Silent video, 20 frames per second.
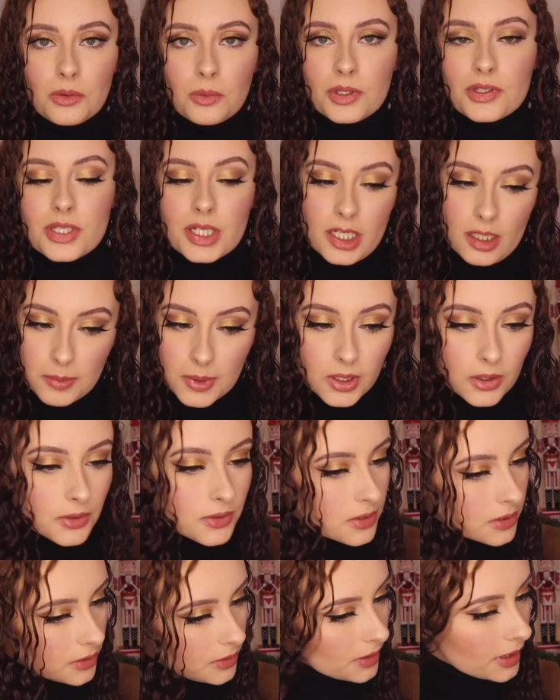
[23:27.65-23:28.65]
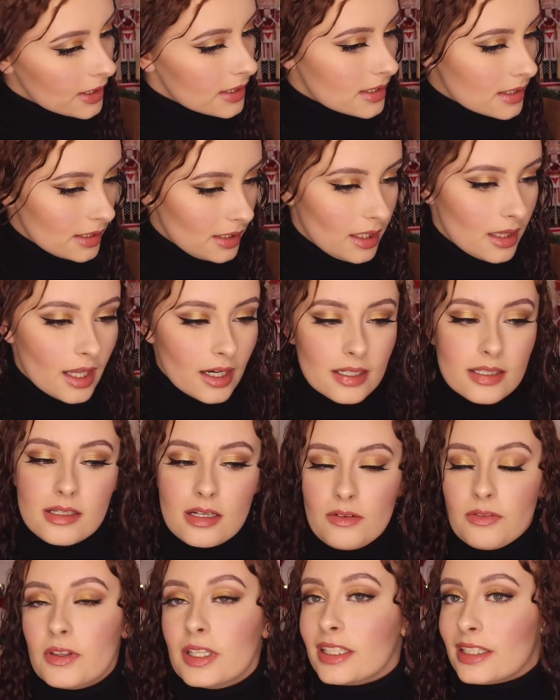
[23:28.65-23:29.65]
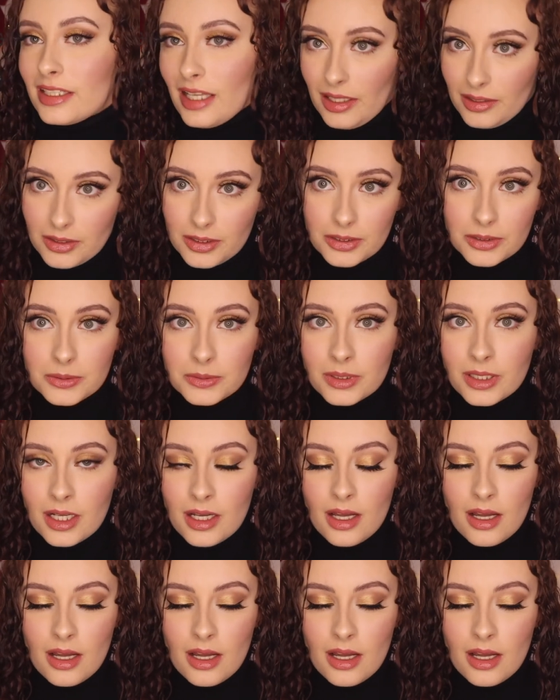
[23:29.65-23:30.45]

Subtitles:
Once you get up closer, you can see that it's definitely yellow.